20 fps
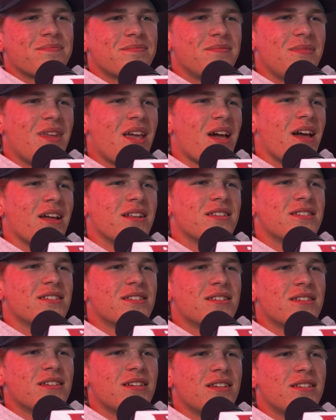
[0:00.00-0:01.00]
yeah,
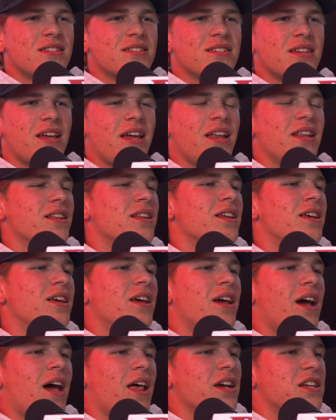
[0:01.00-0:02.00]
it's and
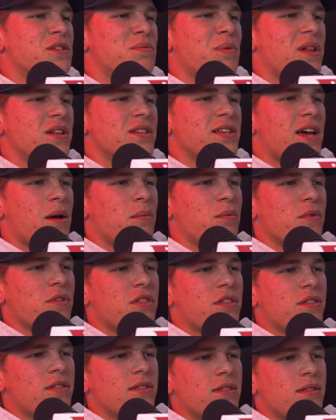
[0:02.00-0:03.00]
I like spending time
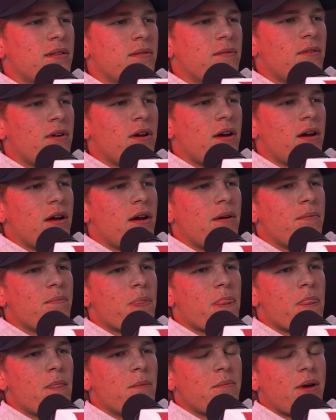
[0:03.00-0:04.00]
with
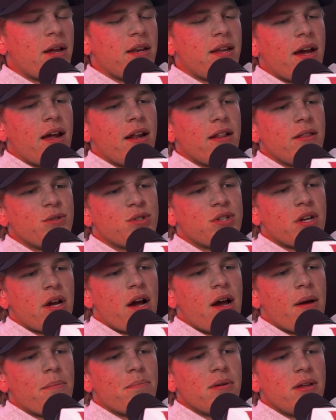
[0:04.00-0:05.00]
my dad at the
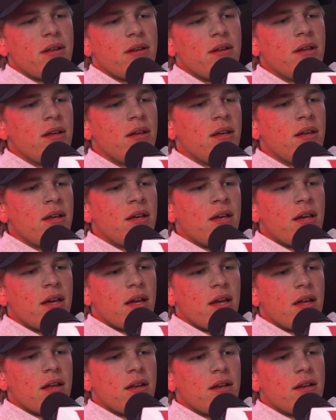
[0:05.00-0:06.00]
shop and
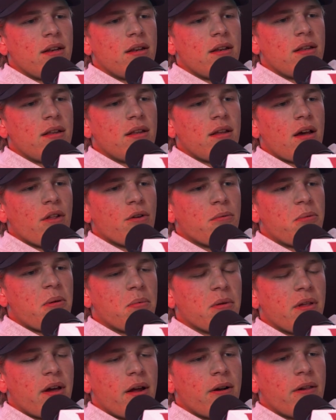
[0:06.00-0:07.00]
other
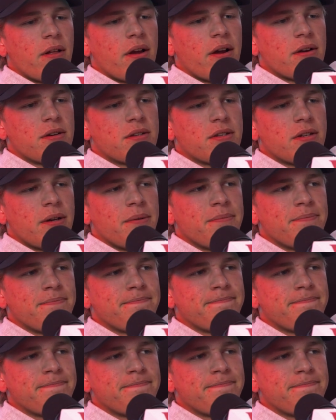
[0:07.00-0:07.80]
people that are there. So